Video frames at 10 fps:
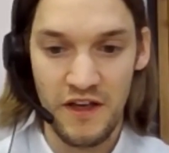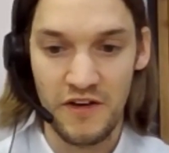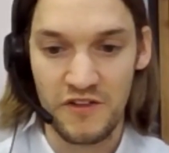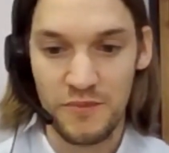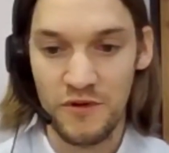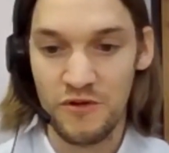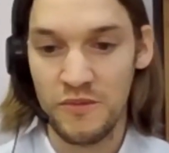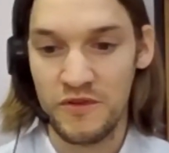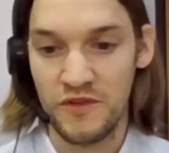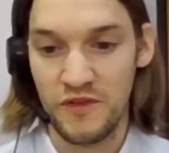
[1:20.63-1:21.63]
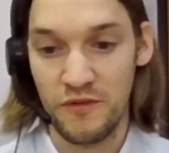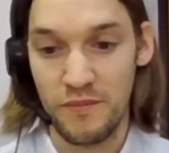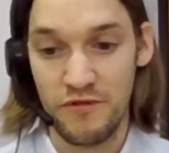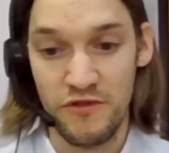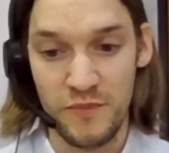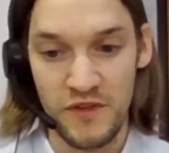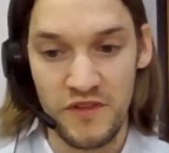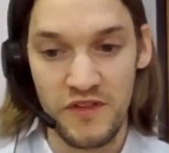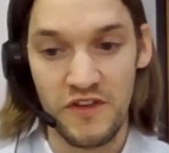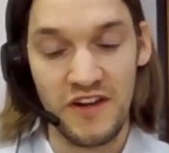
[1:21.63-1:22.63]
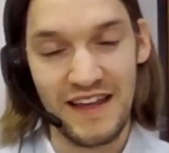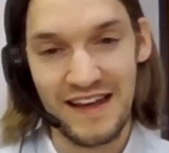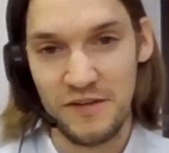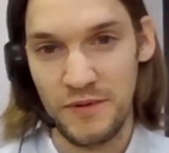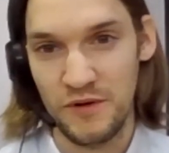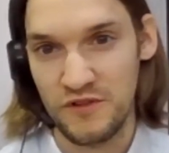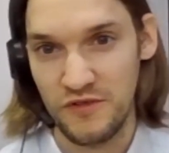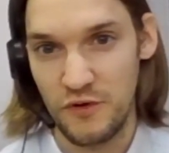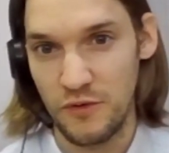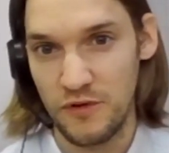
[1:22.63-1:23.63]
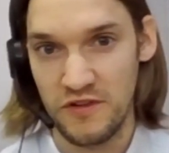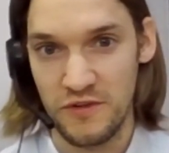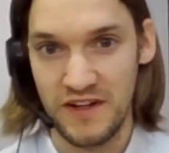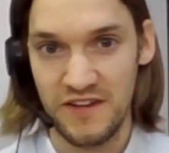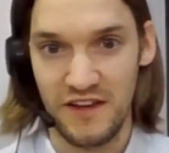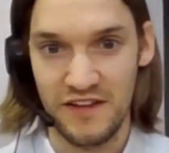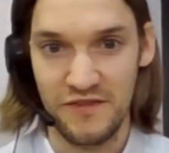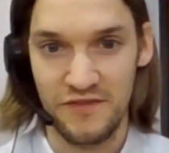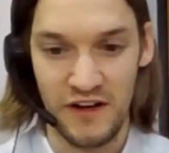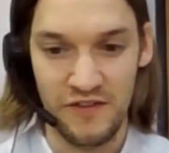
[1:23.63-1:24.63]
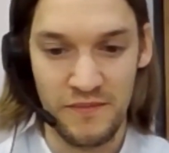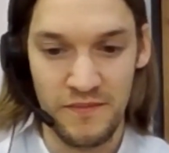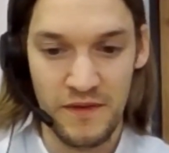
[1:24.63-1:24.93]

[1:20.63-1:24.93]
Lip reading: and explore options for improvements that could catapult us forward to 2035.